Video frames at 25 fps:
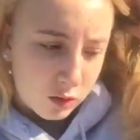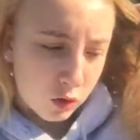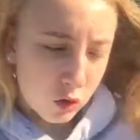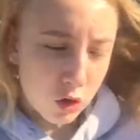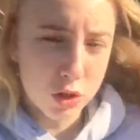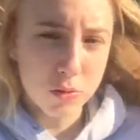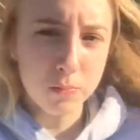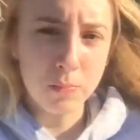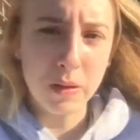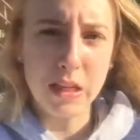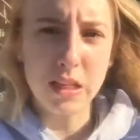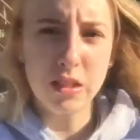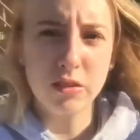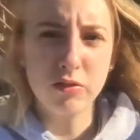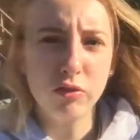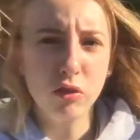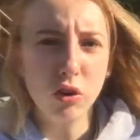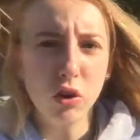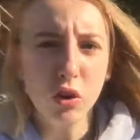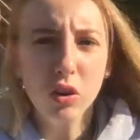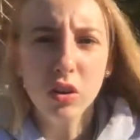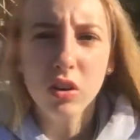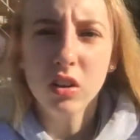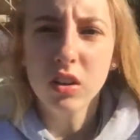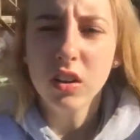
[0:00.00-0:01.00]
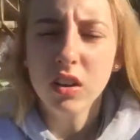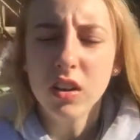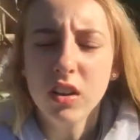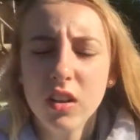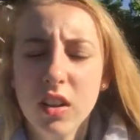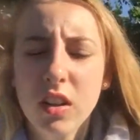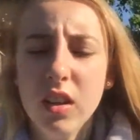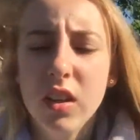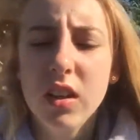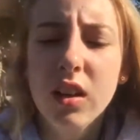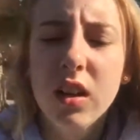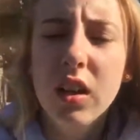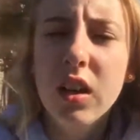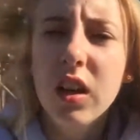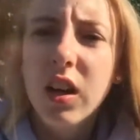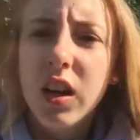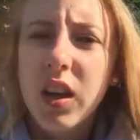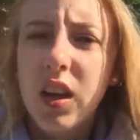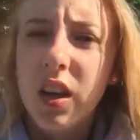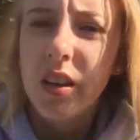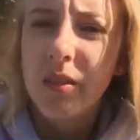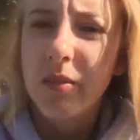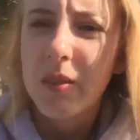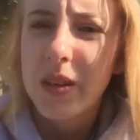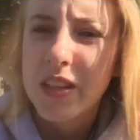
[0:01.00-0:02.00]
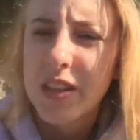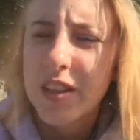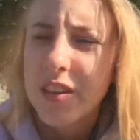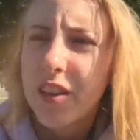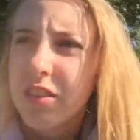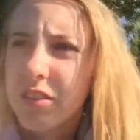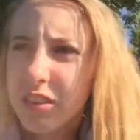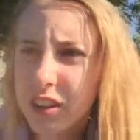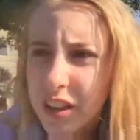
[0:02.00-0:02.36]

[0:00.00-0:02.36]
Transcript: Gus bit his foot, which I don't